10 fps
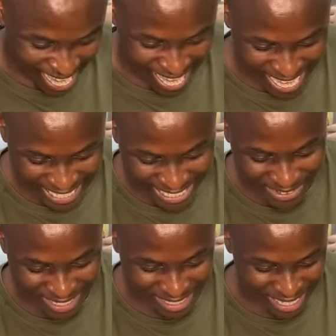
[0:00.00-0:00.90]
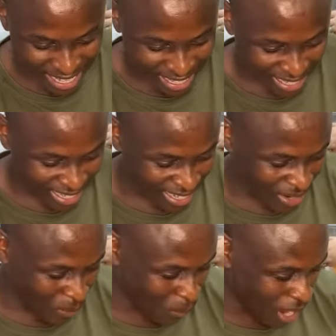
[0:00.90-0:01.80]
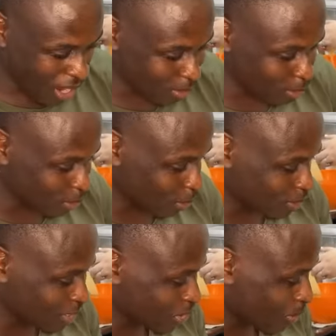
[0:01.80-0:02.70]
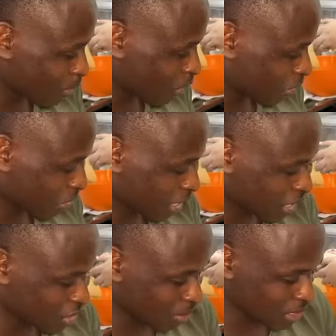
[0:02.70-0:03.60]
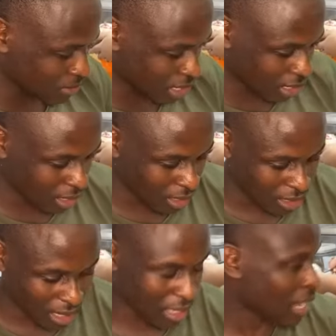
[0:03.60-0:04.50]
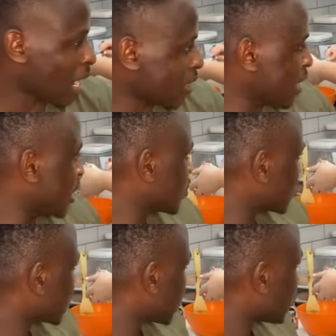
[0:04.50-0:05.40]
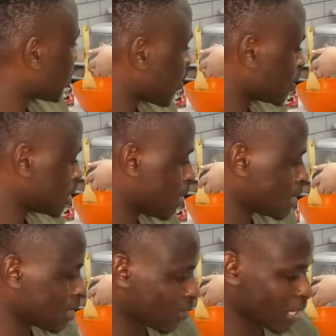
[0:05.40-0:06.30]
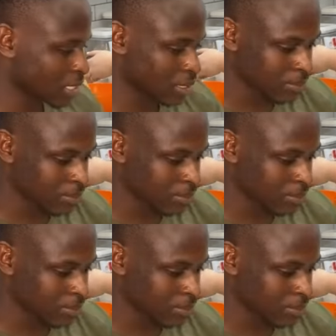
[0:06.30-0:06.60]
Anyways, aha, wow, good job, Koree. Thank you so much, Val. Carl, I think it was uh, when I was mixing, right?